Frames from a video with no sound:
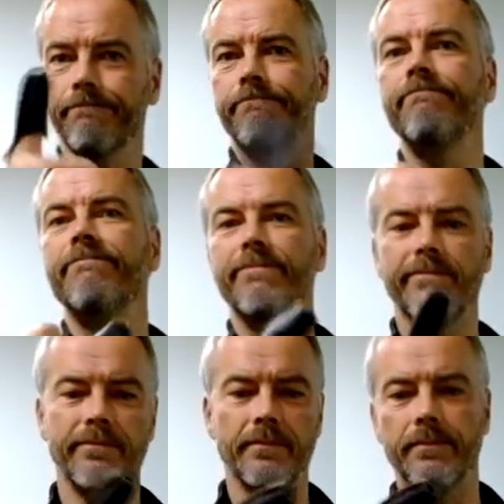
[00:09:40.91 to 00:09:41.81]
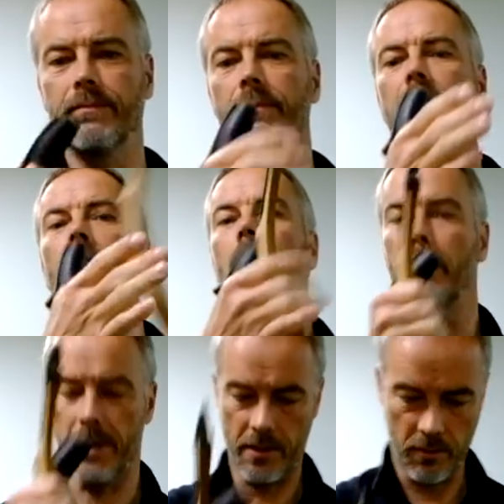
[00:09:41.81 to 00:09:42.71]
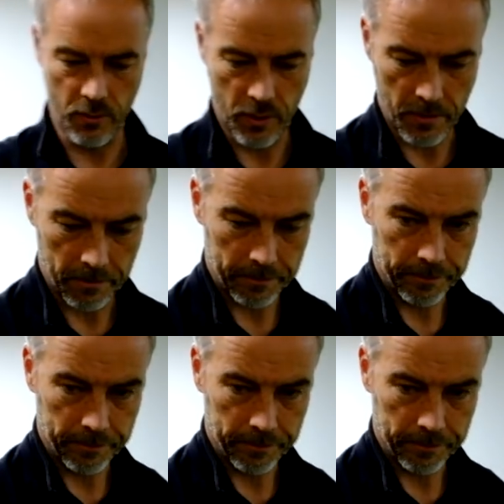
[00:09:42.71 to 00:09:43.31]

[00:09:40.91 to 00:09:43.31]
not the best solution.